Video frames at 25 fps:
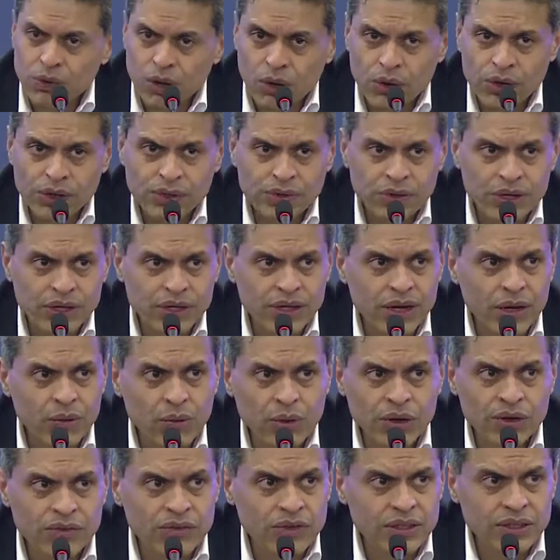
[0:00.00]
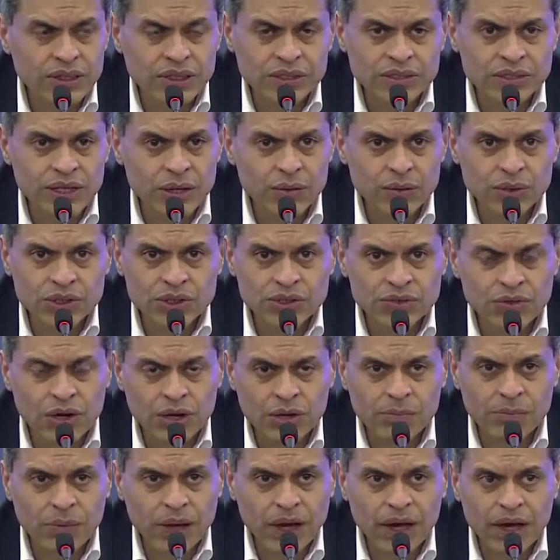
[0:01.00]
going to India, one of the things I was
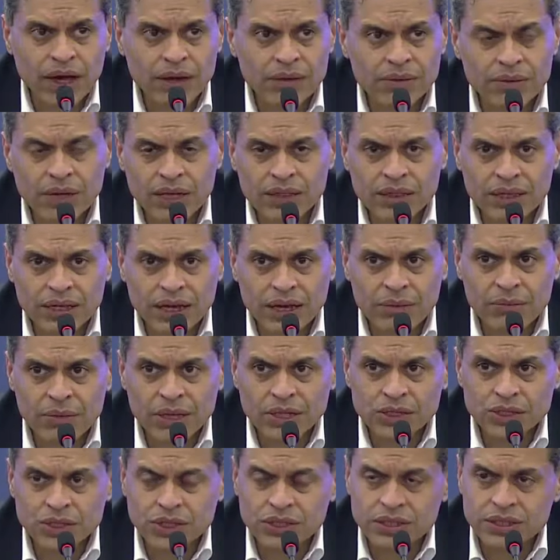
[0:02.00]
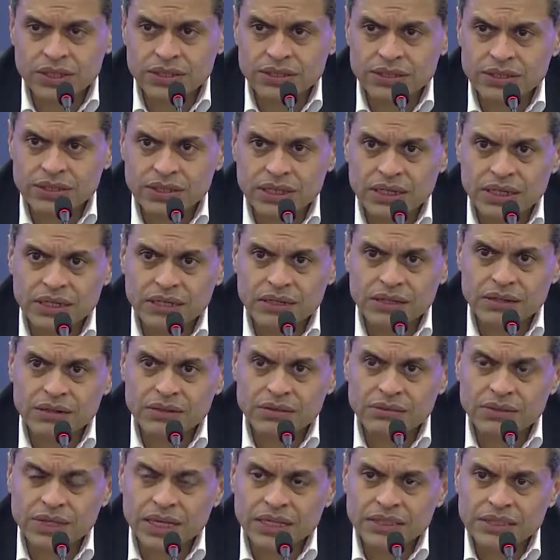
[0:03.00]
struck by, I, I think I mentioned this
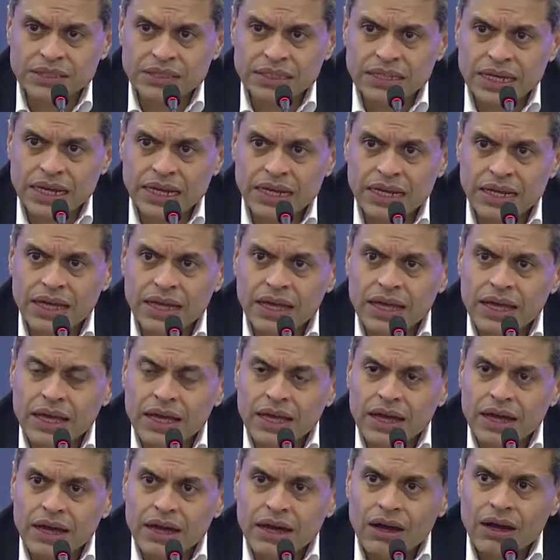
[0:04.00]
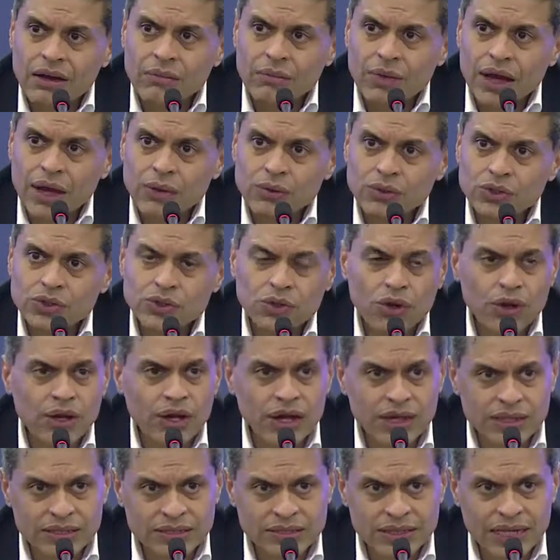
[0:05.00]
uh, yesterday. Um, I was
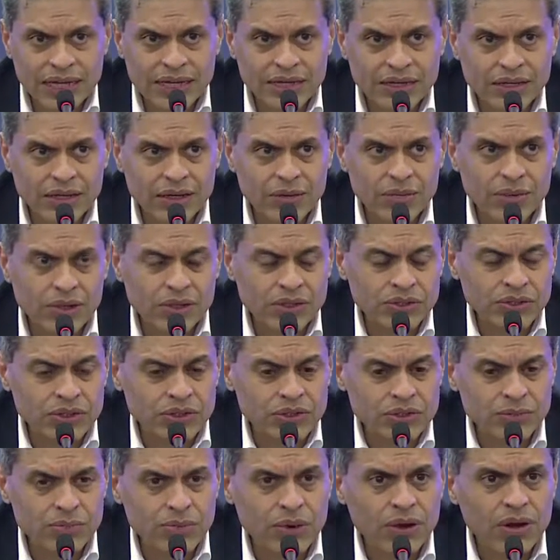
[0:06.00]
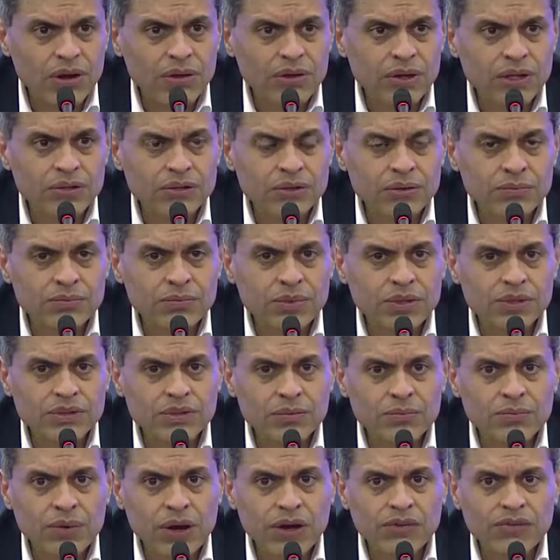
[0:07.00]
talking, I'll say it here because it's a, it's a, it's
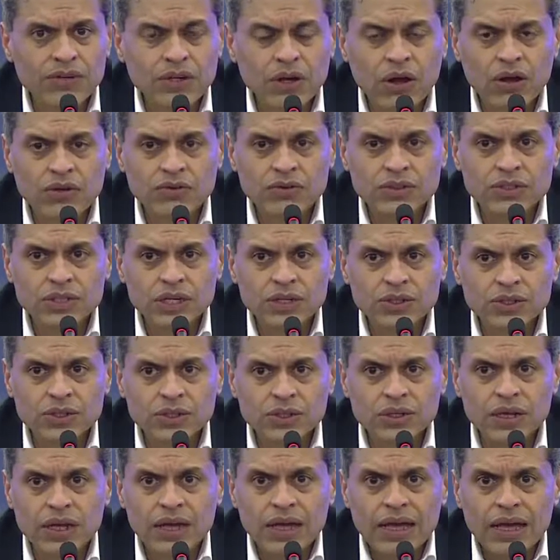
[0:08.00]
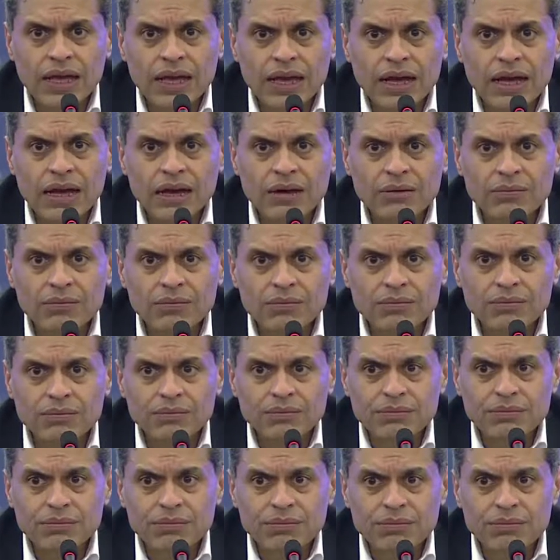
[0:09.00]
a private conversation. Um,